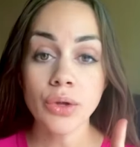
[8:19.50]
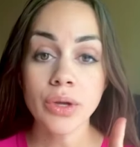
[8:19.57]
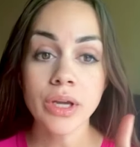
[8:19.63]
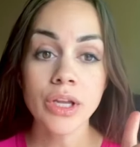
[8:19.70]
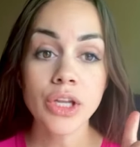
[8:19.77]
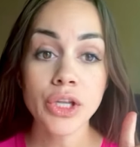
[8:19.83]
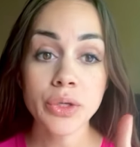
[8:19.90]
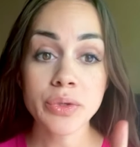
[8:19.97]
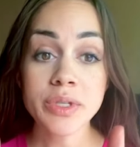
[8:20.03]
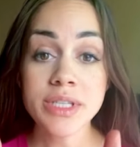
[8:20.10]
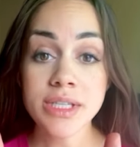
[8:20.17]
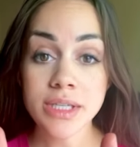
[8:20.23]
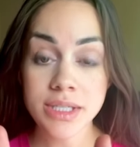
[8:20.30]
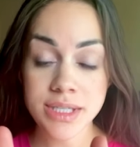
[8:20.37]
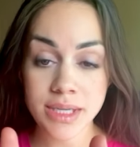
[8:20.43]
can use
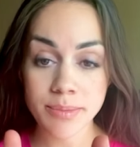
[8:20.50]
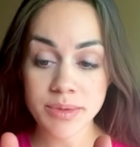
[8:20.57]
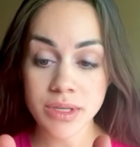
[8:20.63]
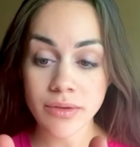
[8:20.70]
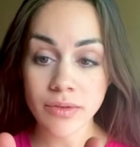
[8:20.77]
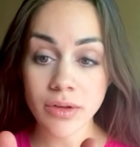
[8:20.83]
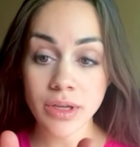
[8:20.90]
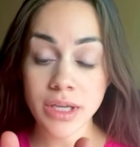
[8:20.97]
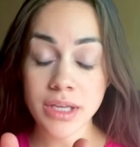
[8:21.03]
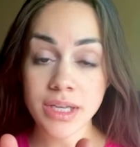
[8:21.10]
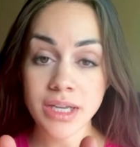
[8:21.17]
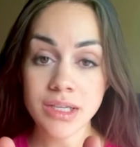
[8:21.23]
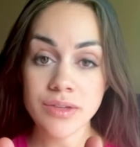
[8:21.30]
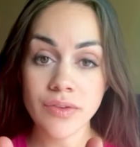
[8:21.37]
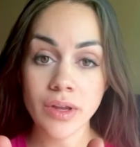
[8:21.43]
the tips of your
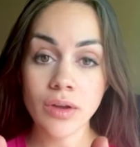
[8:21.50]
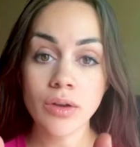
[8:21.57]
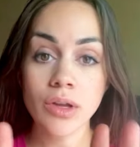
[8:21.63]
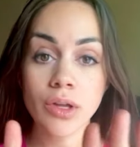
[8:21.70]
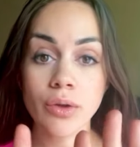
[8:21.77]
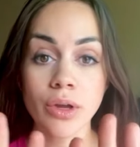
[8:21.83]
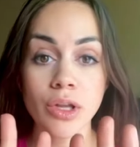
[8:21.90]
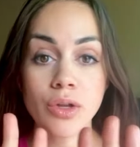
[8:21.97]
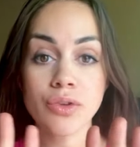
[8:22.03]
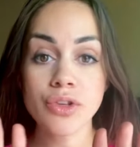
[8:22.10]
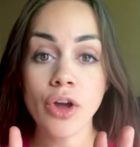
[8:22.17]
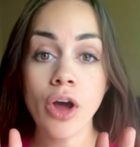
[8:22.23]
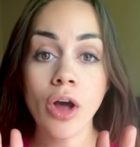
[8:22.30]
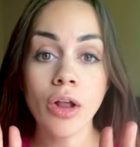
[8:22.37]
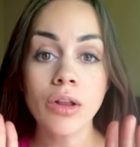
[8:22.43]
index finger. You can use
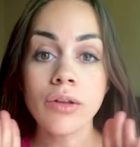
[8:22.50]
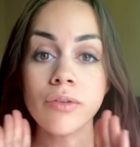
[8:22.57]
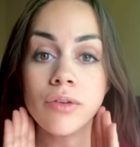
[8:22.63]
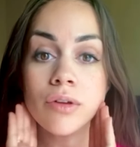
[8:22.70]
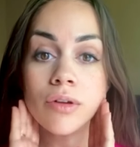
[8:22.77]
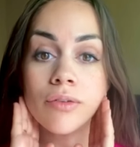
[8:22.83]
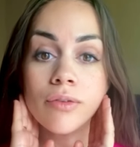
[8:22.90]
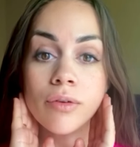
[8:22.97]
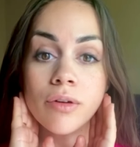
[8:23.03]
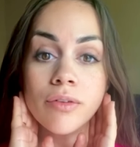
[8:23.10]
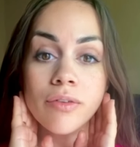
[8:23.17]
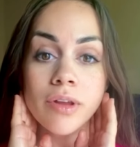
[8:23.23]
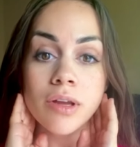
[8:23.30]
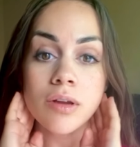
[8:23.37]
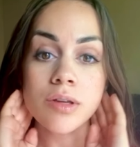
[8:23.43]
all of your 4
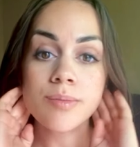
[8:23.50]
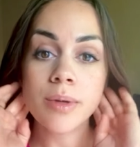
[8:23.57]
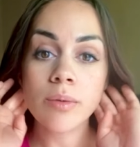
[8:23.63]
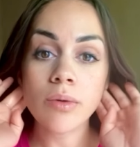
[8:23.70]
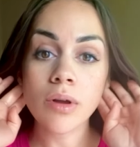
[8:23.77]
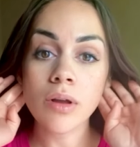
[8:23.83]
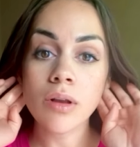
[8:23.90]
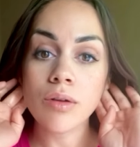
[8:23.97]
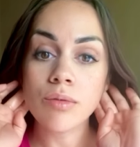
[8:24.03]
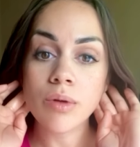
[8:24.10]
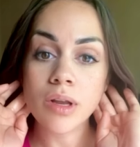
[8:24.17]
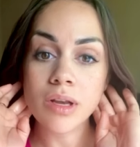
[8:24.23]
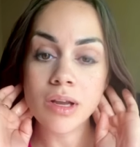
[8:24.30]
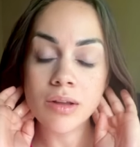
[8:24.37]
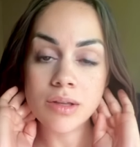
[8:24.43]
fingers, but we're going to
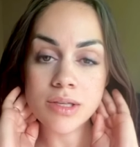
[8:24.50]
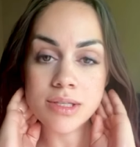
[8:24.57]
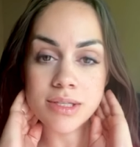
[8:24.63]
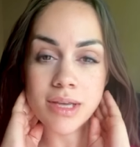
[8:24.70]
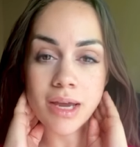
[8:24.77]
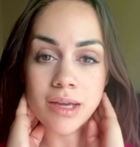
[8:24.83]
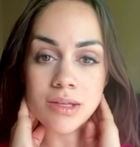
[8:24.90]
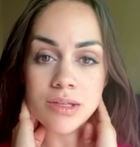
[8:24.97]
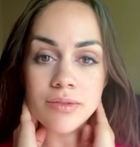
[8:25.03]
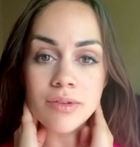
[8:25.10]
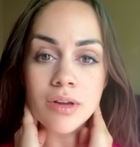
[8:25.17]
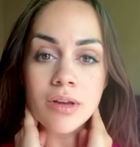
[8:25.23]
run down the sides of our